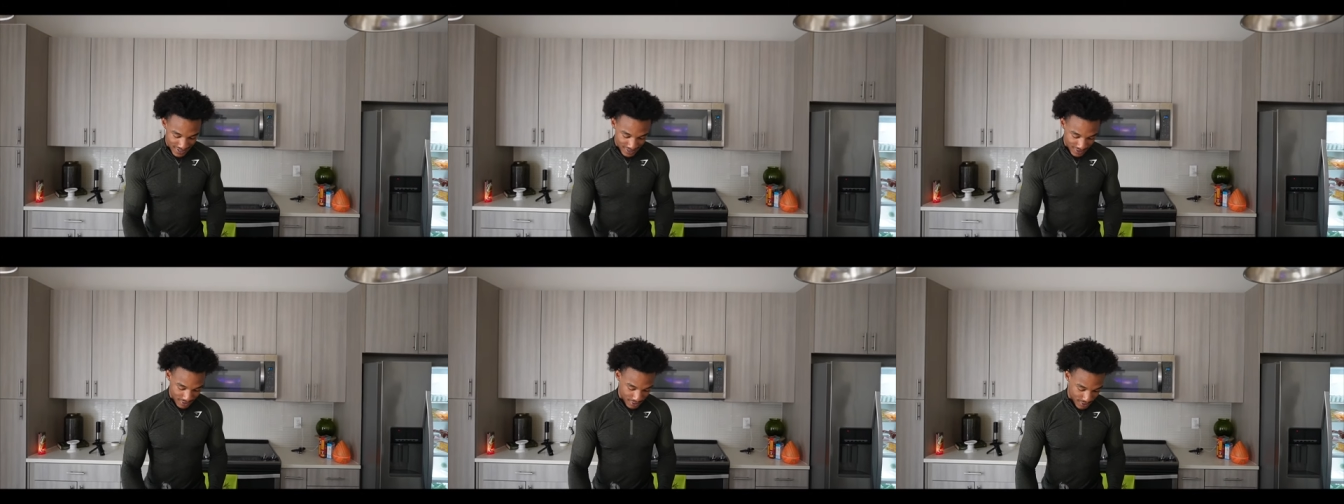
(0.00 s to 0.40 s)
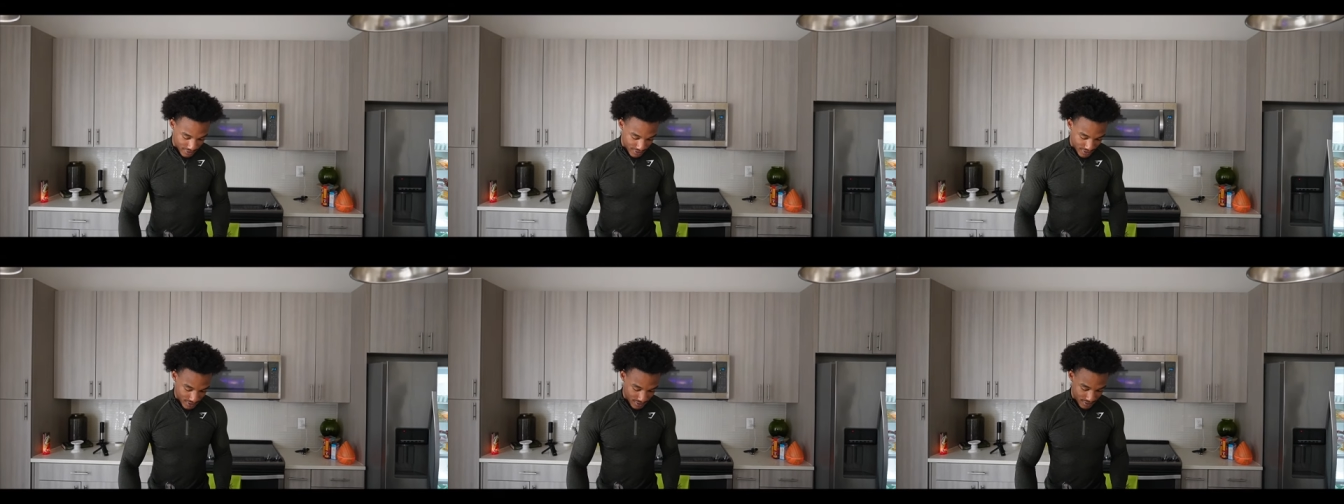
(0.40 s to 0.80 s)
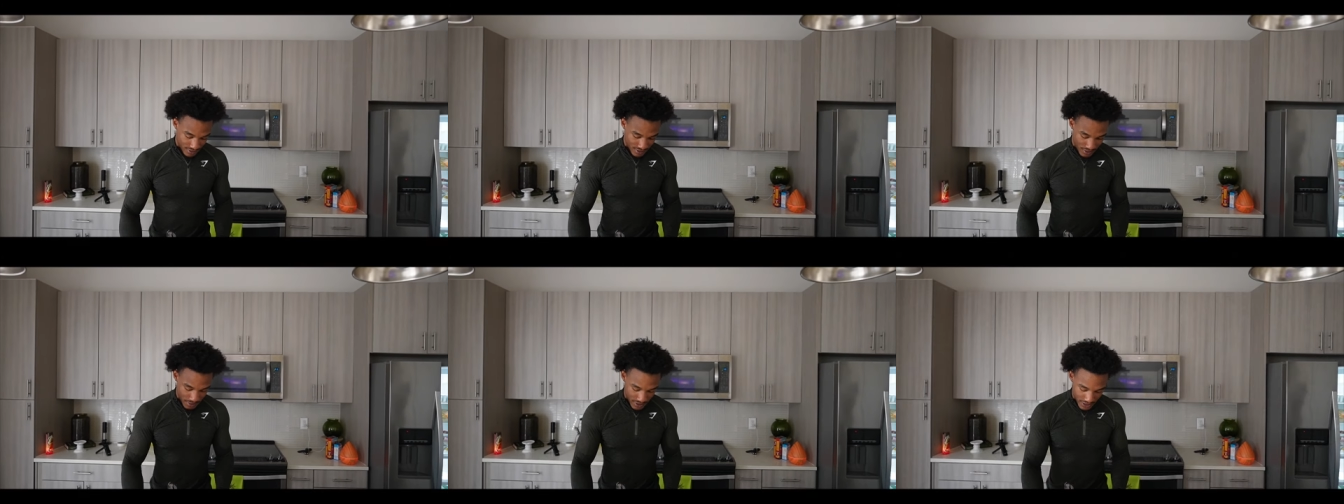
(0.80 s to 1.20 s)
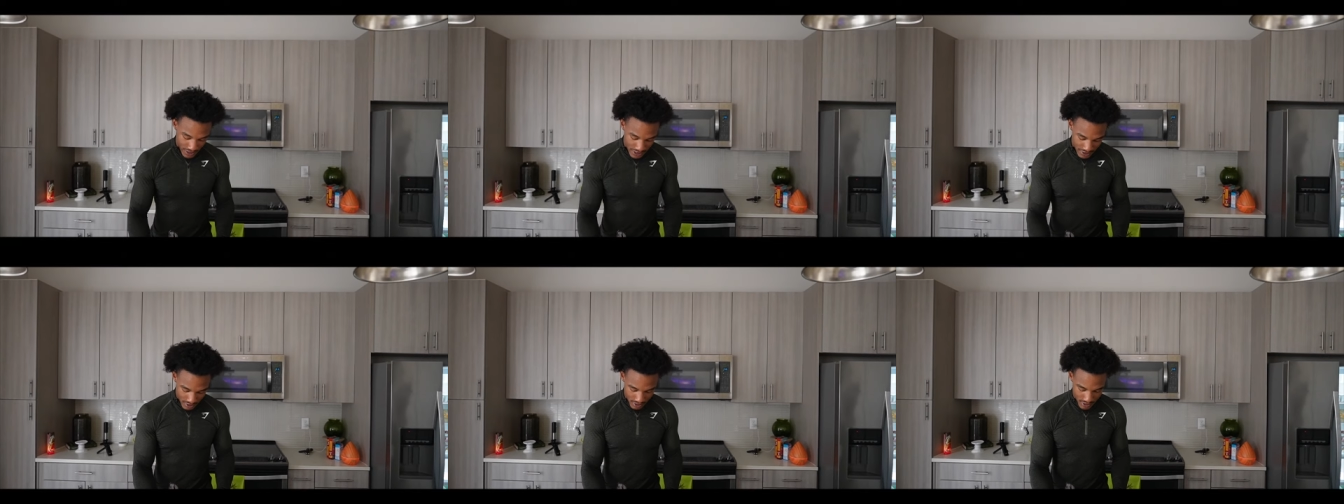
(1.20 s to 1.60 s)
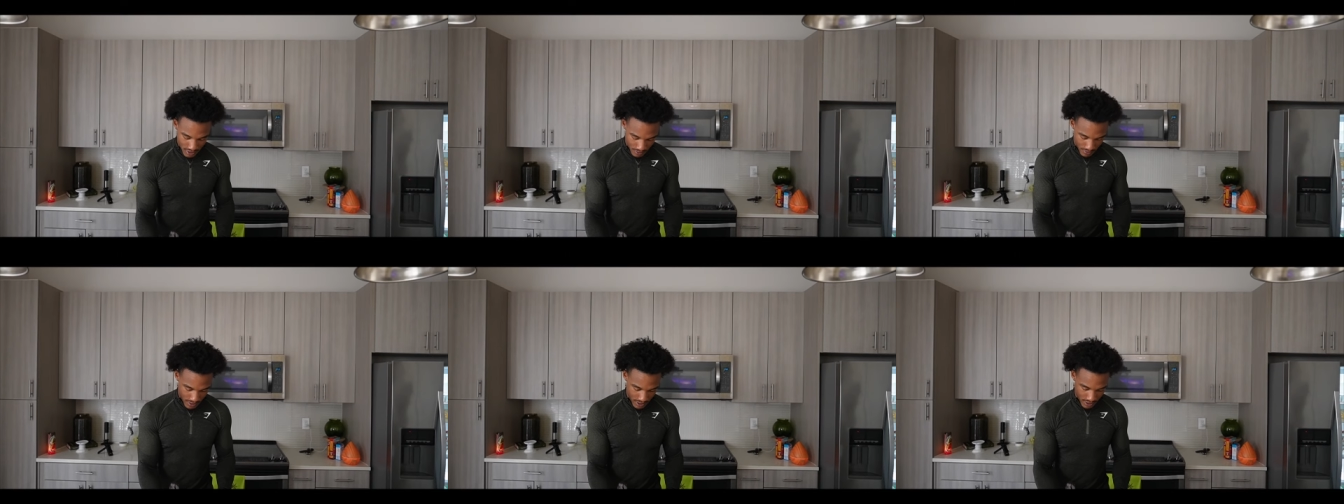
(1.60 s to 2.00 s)
You was swimming. I'm cleaning up your
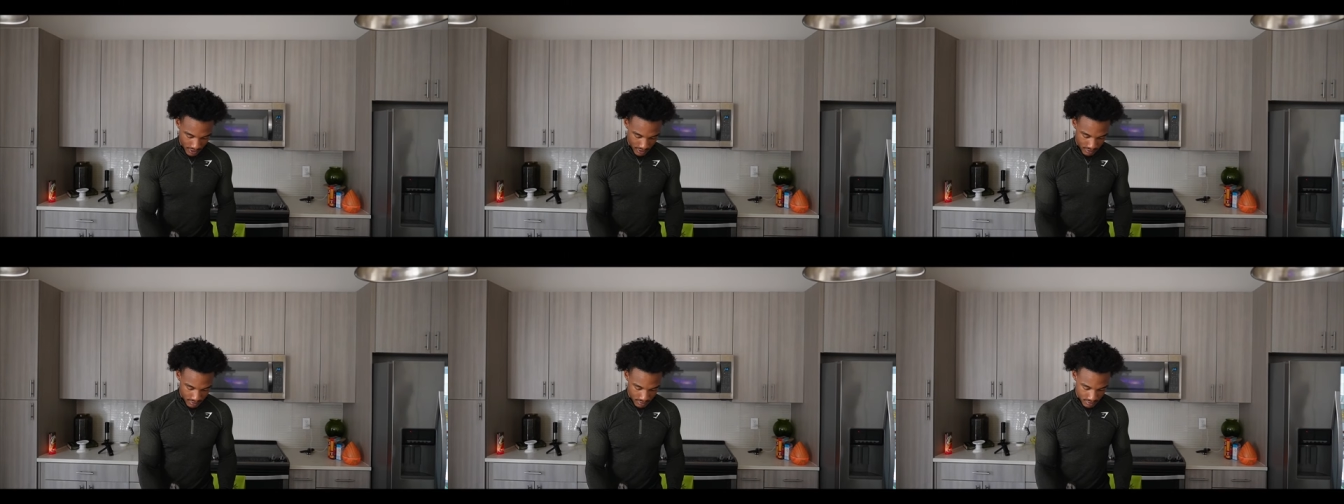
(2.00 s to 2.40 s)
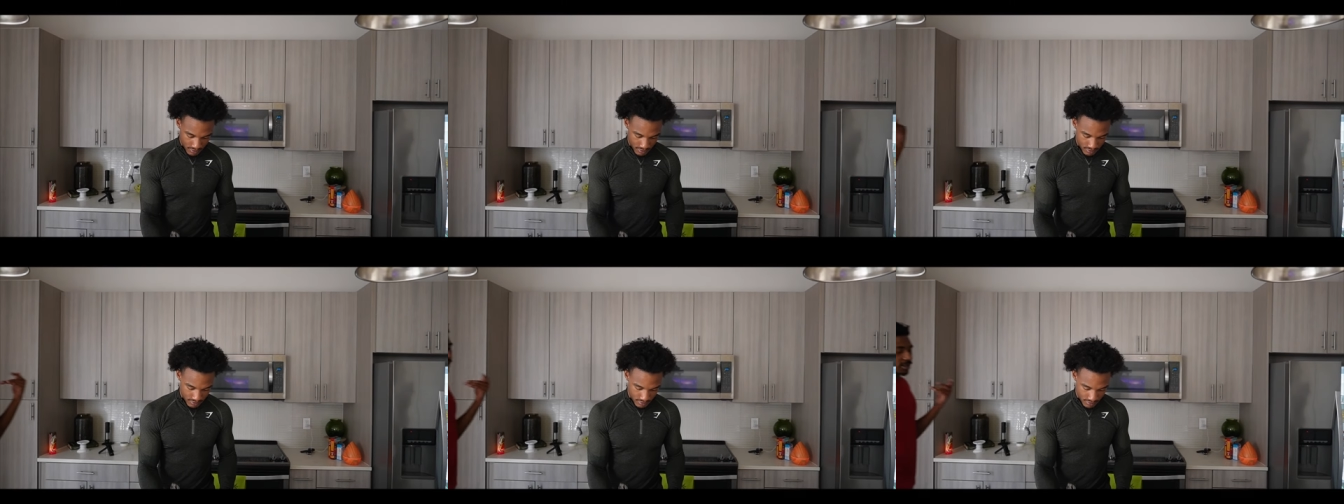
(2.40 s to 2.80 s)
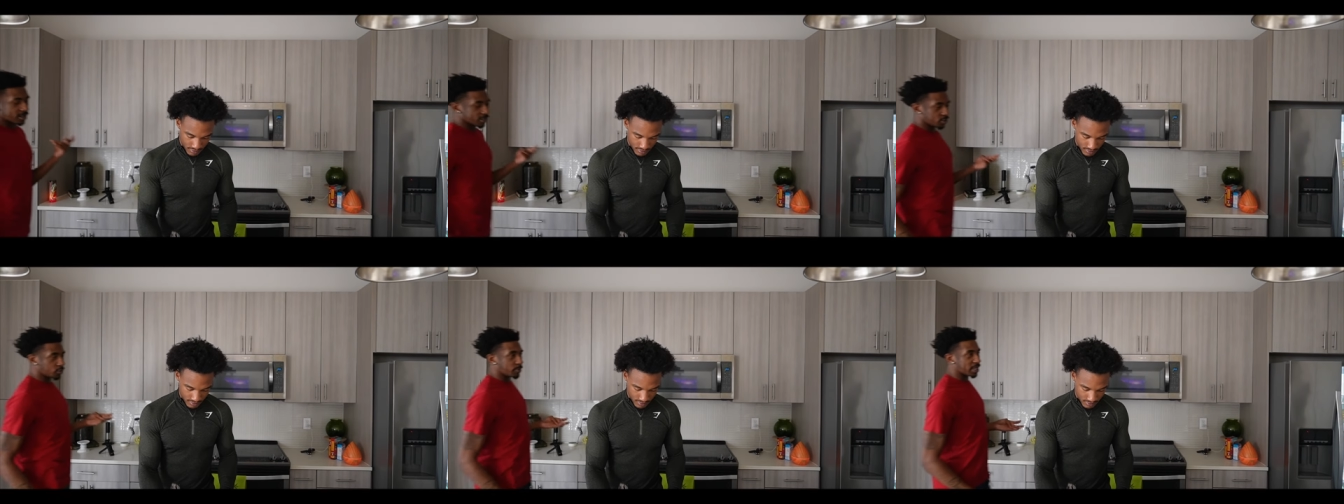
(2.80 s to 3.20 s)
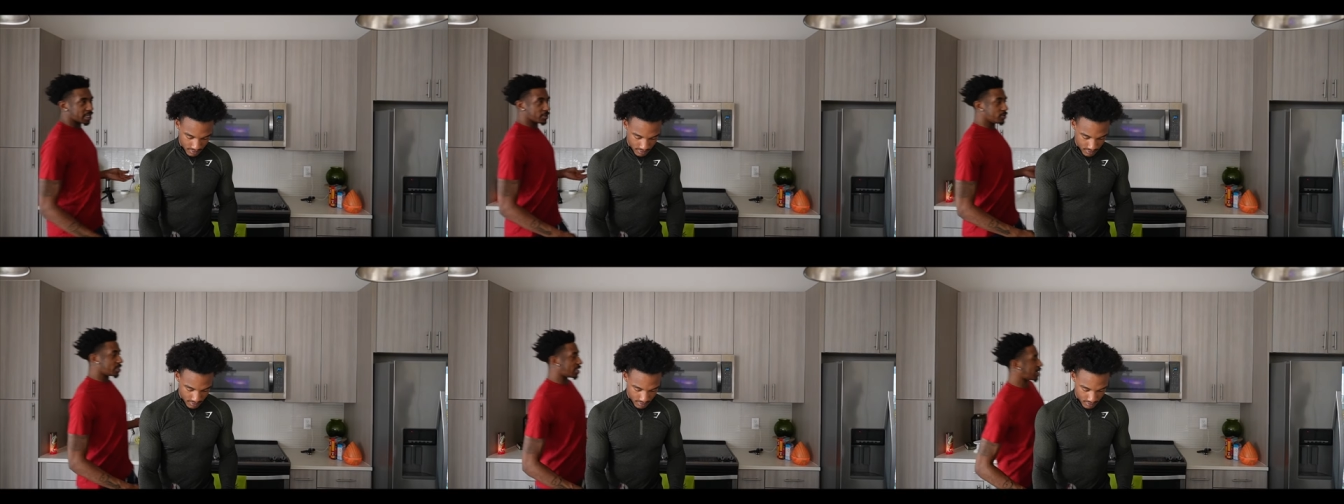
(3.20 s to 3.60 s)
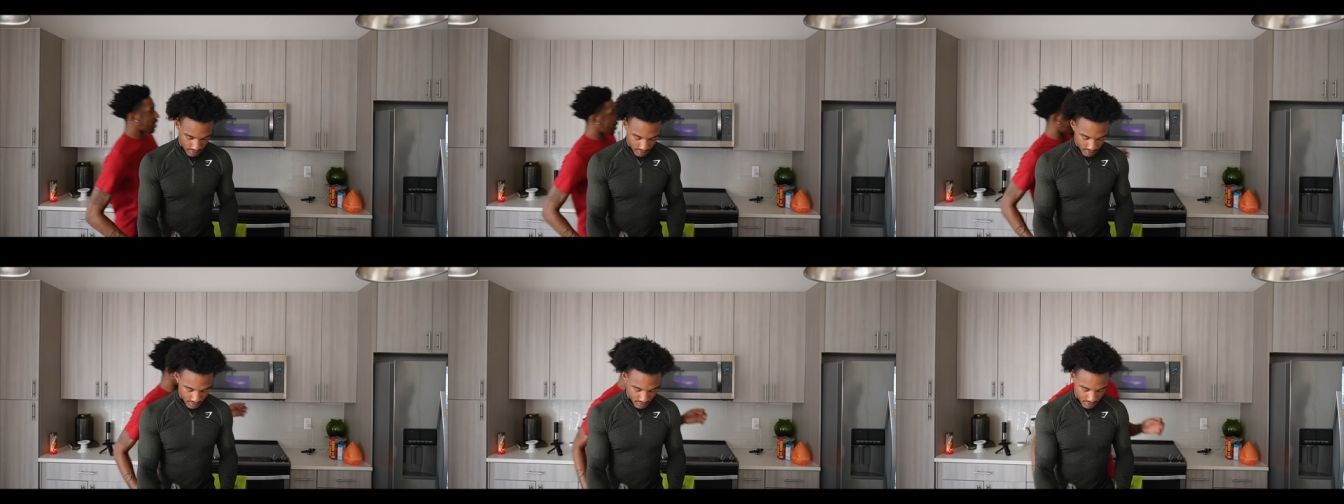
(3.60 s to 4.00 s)
cup right now. Cause you been using
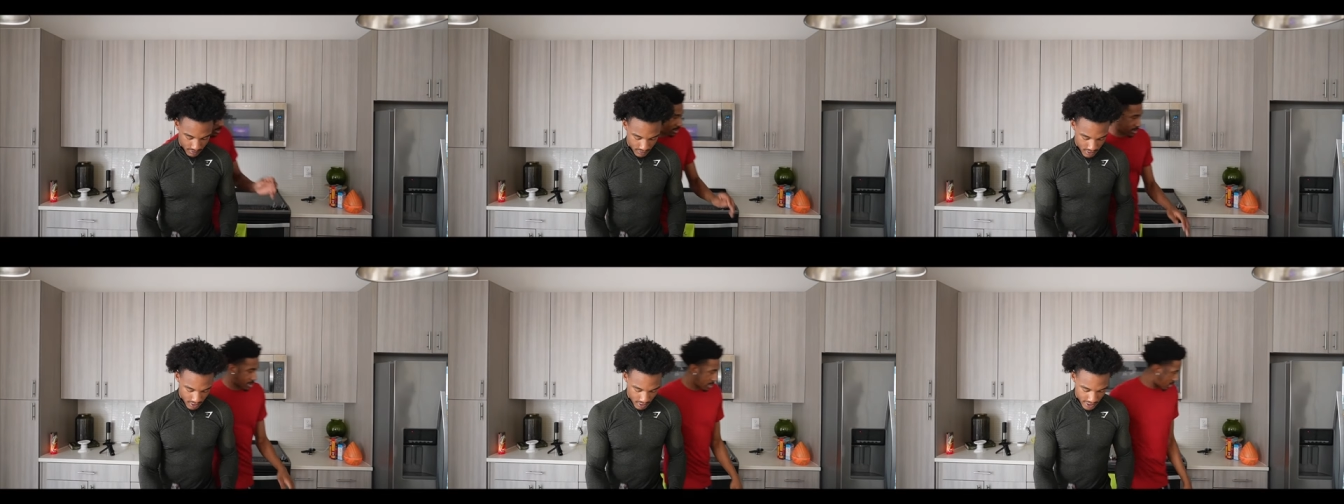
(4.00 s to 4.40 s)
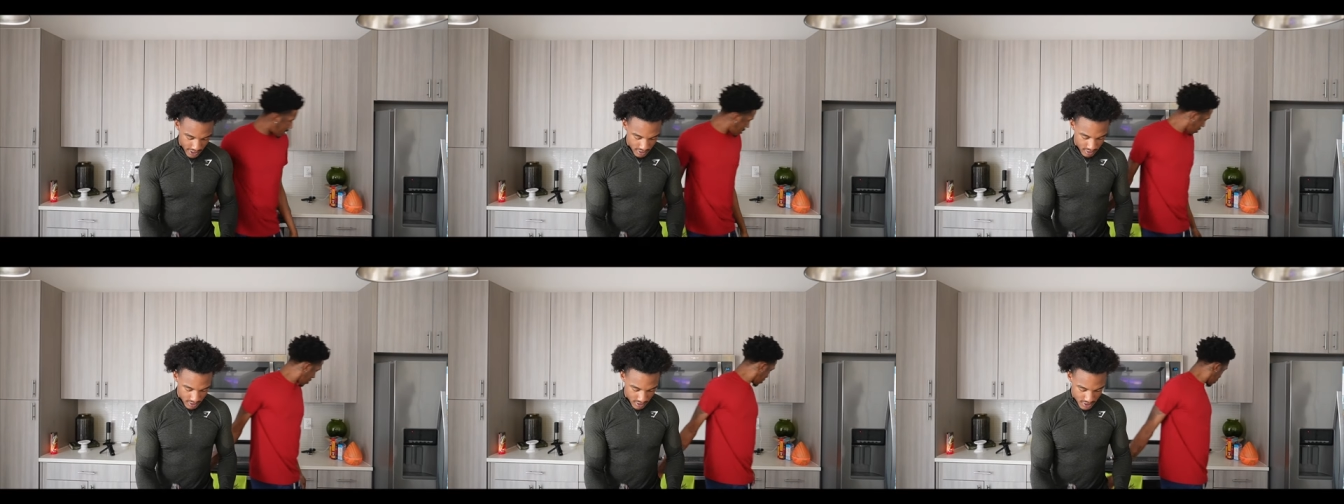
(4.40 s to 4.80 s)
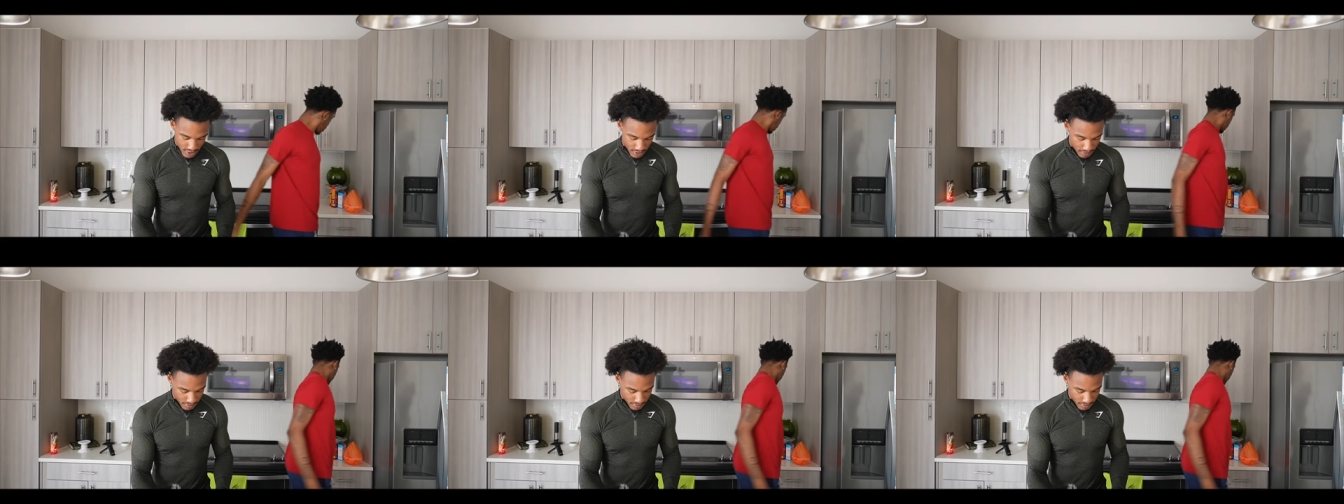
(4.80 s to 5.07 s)
it, huh? No, I use this cup.